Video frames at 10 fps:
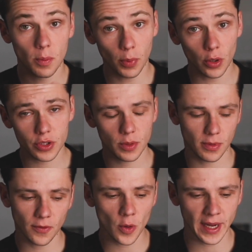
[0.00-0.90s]
But
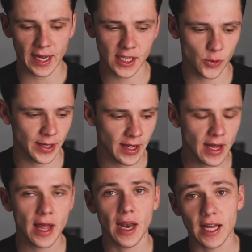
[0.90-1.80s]
before we get into it,
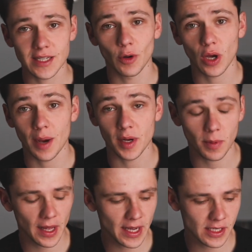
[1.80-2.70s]
let's have a look at how many
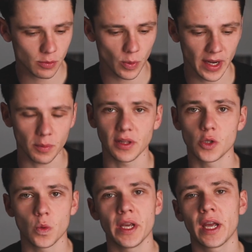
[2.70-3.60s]
players we're working with
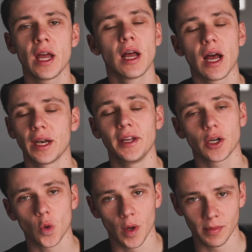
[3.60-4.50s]
this week and the
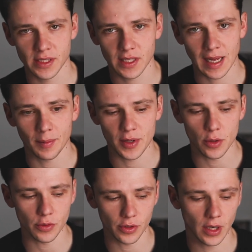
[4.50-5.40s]
equipment that we'll be
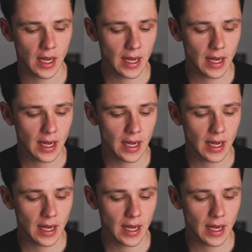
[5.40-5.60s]
using.